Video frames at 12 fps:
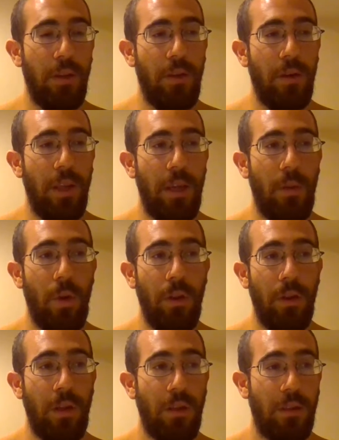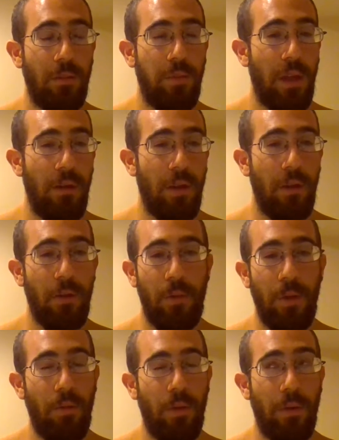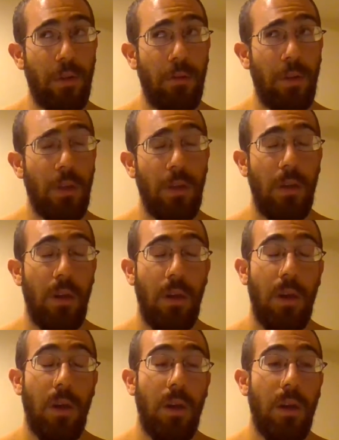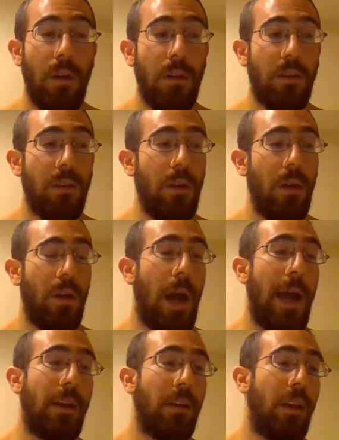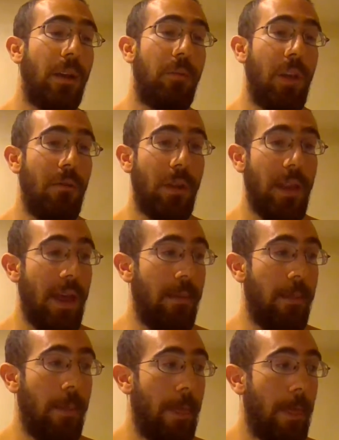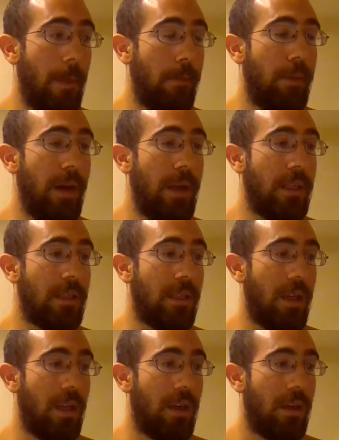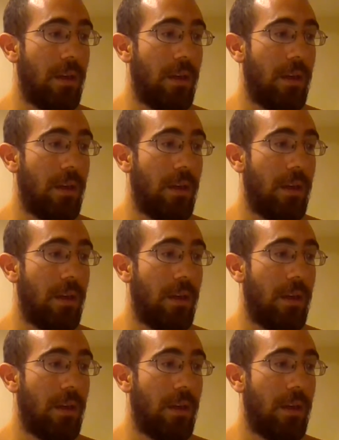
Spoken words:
they're like willing to play with other people or something. So I could like play with them, but it's like